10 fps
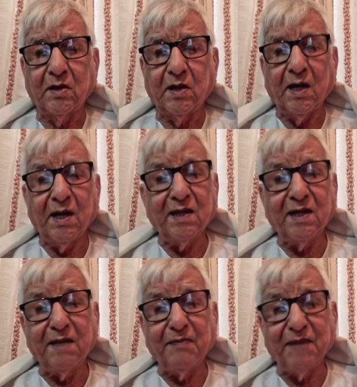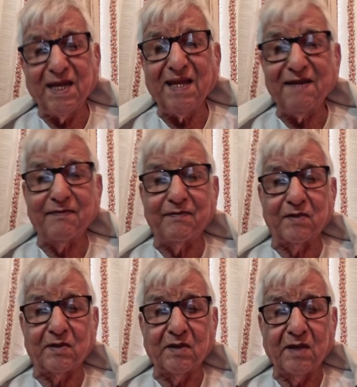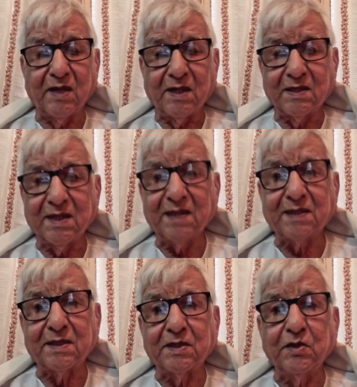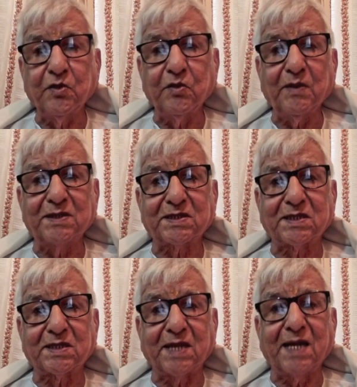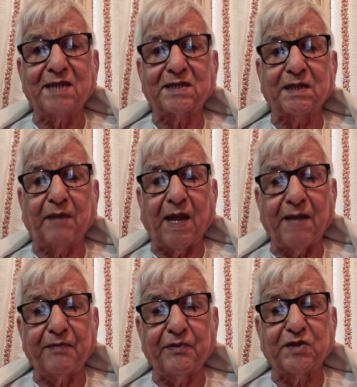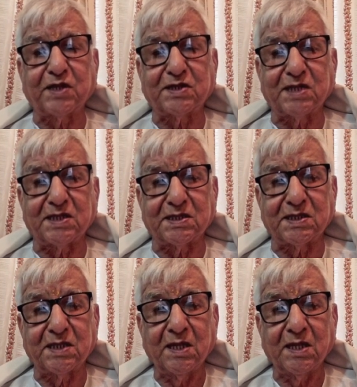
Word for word: And he believed that you must get some hypothesis,